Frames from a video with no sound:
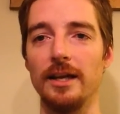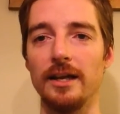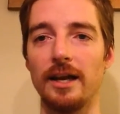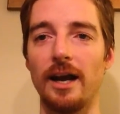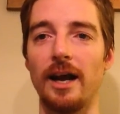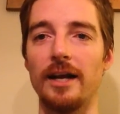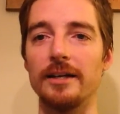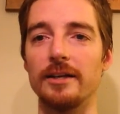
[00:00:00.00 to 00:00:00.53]

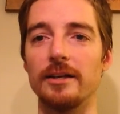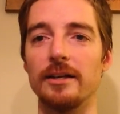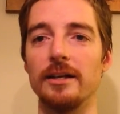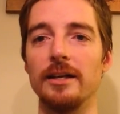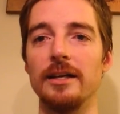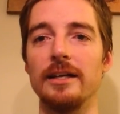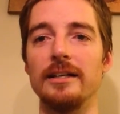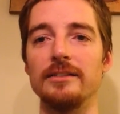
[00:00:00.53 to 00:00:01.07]
cotton,
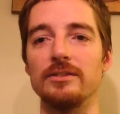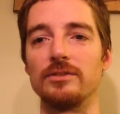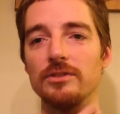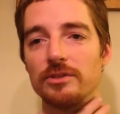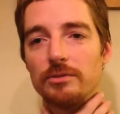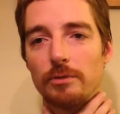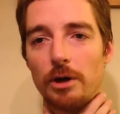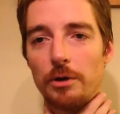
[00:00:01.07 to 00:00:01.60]
is the
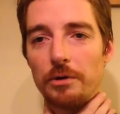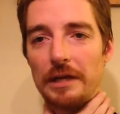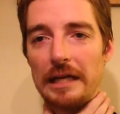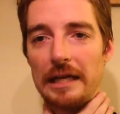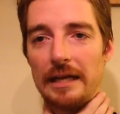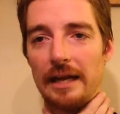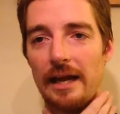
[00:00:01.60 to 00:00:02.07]
throat hit.